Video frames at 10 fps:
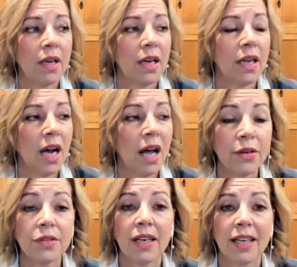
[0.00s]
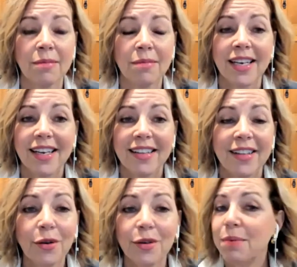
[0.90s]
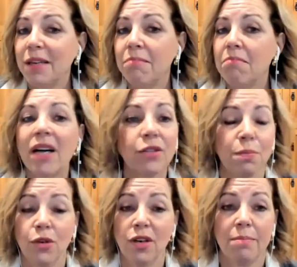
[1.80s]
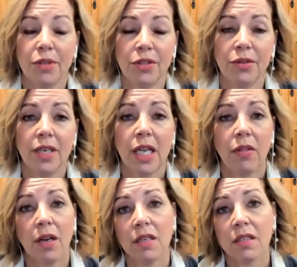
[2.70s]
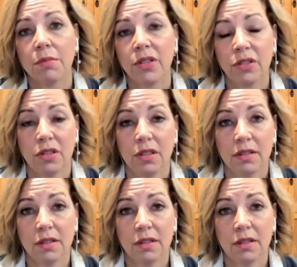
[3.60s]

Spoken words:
In other times, there has been much more opportunity that has emerged